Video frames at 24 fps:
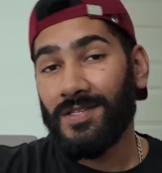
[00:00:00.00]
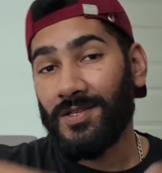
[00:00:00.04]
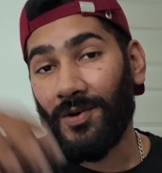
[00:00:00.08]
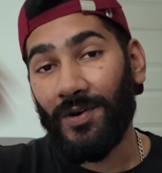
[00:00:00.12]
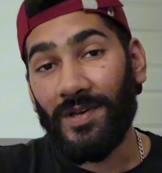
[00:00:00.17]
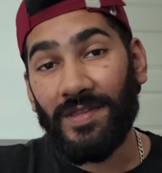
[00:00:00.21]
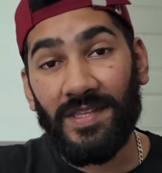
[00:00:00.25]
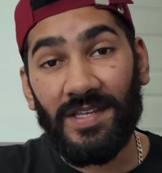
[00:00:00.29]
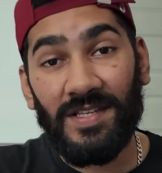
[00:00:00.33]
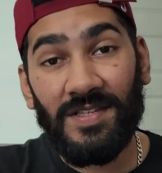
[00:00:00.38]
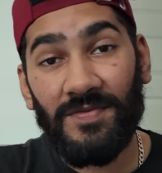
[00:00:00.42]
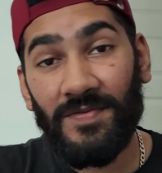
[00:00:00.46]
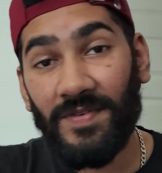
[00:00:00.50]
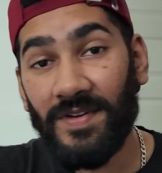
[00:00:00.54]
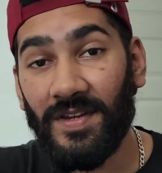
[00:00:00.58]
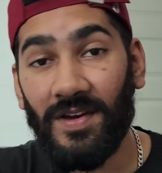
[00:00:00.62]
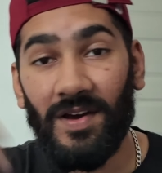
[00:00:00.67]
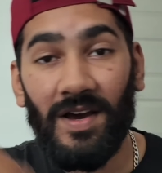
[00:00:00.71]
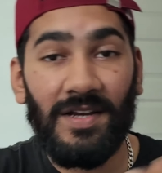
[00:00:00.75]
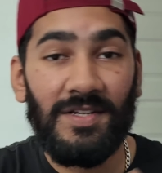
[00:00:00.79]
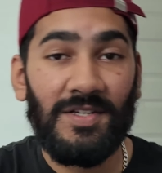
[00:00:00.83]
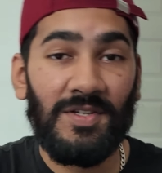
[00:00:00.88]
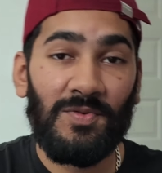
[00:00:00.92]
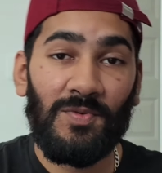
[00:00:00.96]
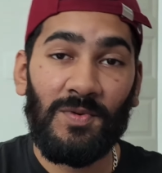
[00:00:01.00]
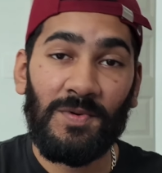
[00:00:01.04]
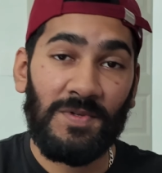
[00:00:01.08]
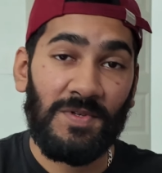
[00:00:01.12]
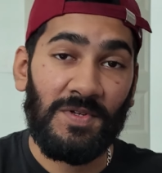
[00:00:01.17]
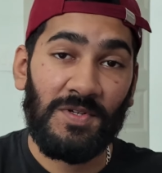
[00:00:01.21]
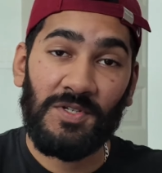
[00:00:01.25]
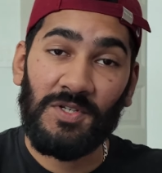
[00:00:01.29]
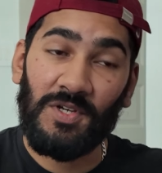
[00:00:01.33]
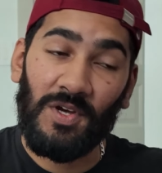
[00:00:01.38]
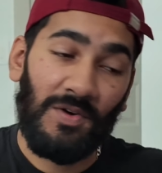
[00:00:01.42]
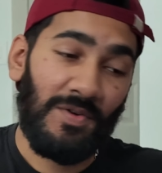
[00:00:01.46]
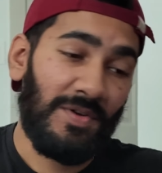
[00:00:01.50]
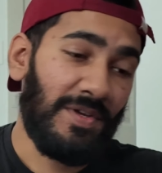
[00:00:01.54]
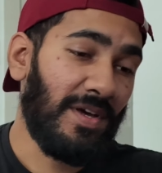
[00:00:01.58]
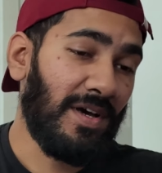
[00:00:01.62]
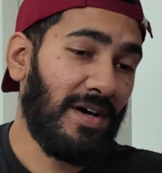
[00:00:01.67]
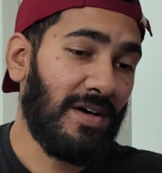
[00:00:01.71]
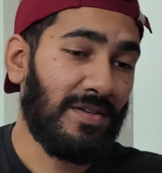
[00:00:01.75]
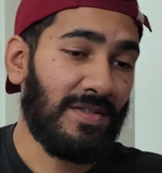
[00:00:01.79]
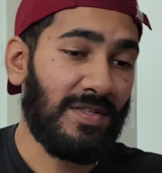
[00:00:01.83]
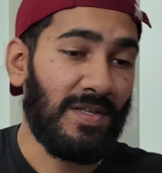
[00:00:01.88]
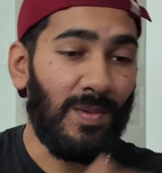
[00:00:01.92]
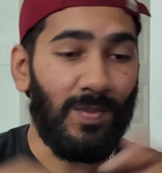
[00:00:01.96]
So in this video, I just wanted to show
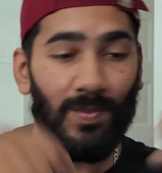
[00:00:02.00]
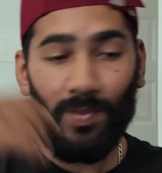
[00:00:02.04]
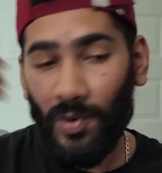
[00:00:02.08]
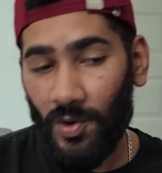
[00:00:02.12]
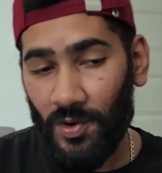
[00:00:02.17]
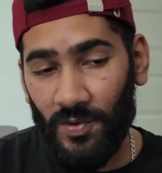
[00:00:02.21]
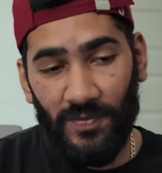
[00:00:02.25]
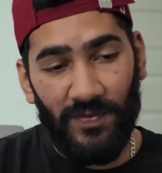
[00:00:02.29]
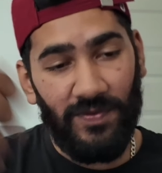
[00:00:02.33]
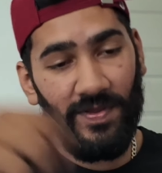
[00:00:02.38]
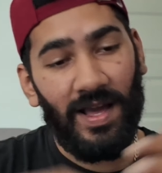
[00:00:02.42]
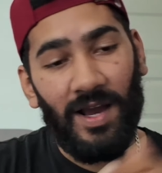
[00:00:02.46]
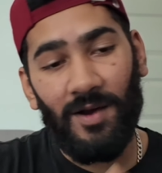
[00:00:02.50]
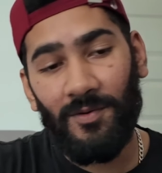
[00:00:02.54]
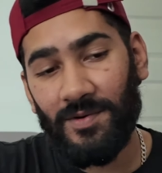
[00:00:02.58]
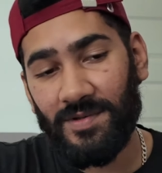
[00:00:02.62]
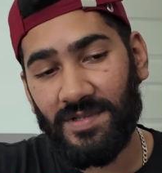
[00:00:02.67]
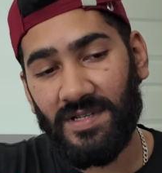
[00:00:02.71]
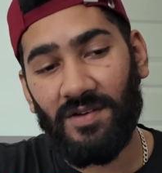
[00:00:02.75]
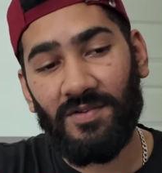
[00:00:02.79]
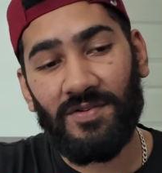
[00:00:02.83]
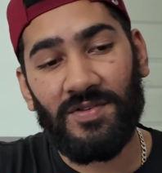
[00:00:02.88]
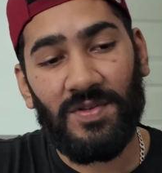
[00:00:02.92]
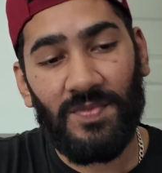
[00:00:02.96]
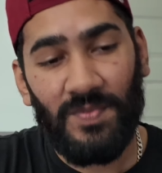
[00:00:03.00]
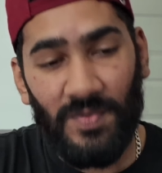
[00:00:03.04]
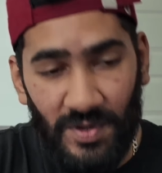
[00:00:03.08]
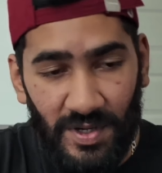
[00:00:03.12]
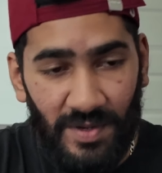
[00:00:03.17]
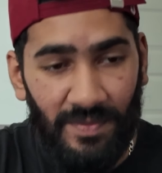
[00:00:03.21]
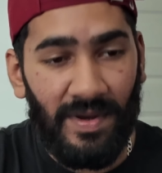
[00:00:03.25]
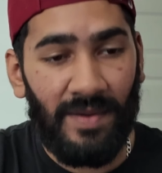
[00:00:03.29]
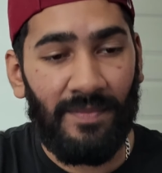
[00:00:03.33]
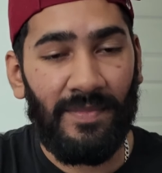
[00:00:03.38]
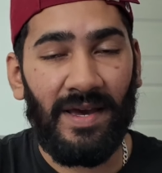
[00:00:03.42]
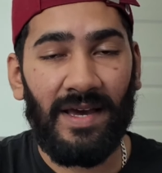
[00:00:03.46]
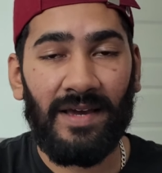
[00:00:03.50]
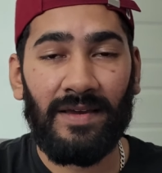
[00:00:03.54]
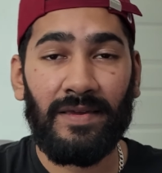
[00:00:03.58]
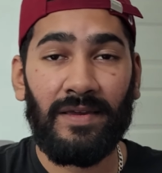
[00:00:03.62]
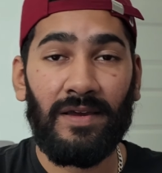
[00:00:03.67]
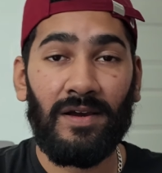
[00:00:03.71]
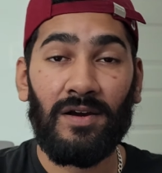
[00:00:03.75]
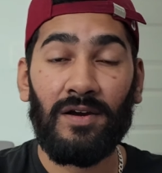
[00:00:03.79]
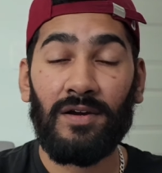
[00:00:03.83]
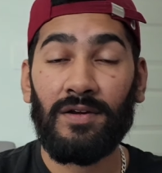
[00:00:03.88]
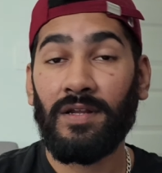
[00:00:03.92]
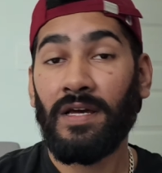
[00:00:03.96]
y'all some more flowers I want to put in my
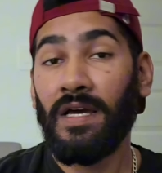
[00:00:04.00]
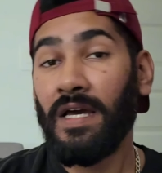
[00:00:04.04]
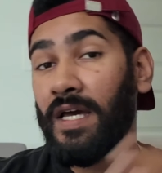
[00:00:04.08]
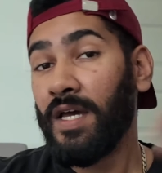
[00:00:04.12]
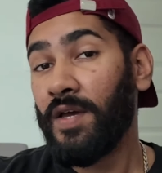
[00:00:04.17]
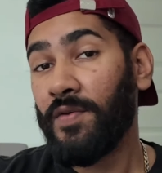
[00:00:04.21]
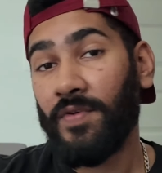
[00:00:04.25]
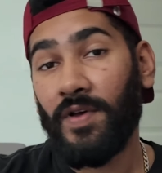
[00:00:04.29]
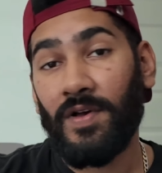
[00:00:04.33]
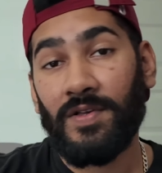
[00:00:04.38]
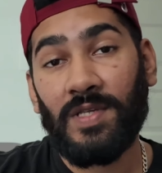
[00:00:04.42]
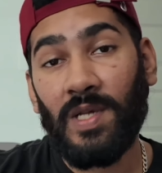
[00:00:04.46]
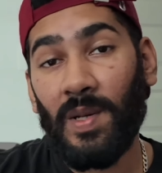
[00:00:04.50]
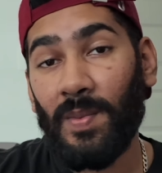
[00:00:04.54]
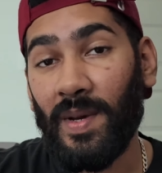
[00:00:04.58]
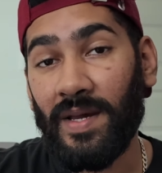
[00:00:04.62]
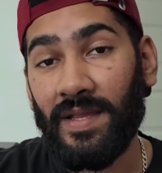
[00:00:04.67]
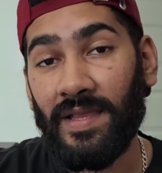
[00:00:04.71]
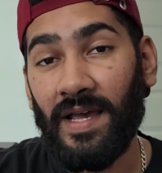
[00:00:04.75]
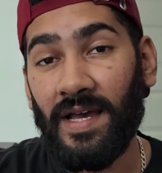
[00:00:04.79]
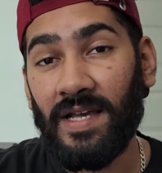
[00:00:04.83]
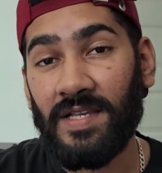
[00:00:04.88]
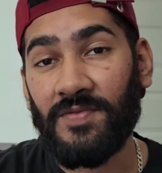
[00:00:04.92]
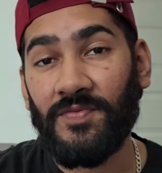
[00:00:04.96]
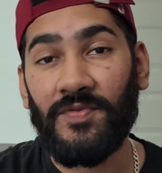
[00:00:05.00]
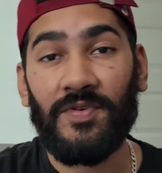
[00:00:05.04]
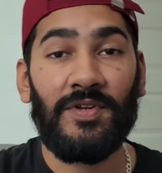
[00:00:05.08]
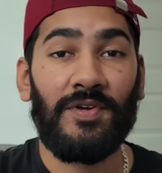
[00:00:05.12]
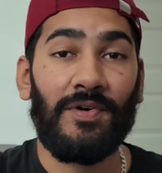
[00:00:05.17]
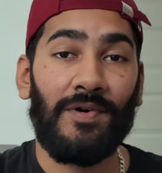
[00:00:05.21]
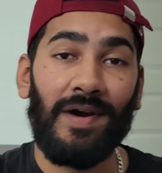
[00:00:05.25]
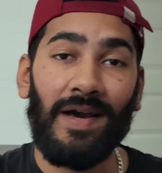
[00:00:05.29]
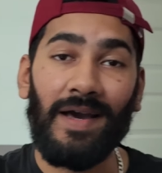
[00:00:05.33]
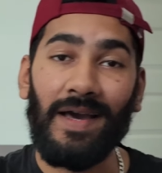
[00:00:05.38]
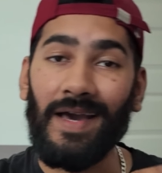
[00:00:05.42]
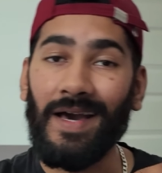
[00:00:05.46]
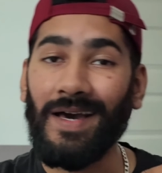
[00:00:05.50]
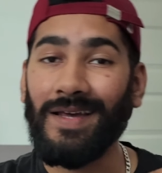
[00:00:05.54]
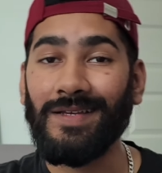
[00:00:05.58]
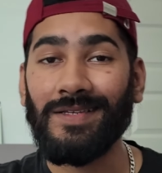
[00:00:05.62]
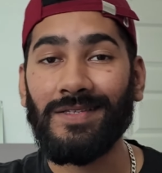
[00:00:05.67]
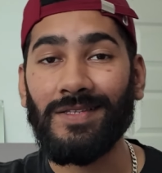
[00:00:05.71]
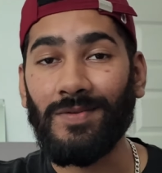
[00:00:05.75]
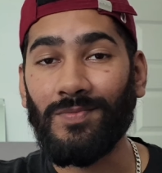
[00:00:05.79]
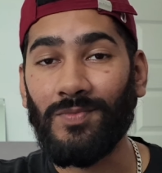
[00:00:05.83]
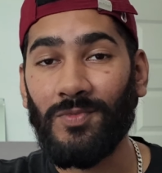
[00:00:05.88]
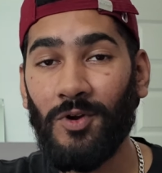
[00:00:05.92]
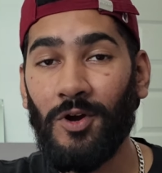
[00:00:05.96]
backyard. If y'all saw my last video, I
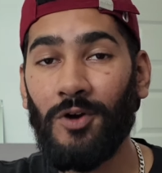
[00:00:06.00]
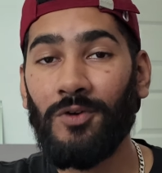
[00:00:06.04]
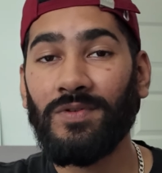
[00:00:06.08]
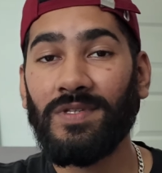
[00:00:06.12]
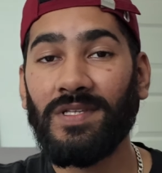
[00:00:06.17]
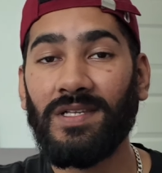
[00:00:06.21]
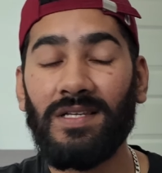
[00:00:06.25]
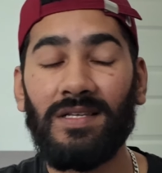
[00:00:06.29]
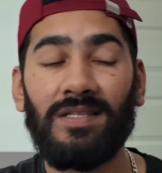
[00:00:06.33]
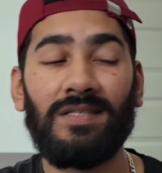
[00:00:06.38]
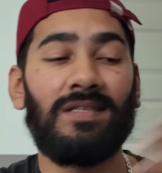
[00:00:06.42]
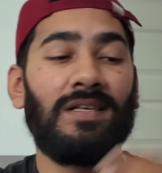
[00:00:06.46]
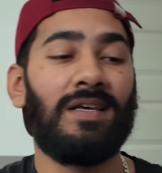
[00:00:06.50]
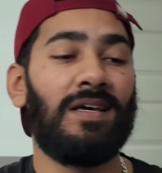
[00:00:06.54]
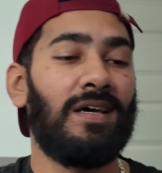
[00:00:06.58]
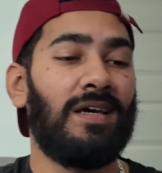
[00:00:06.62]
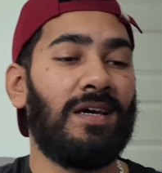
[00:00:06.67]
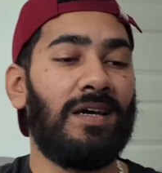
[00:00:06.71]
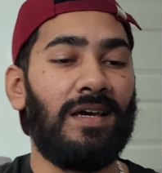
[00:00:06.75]
added some roses.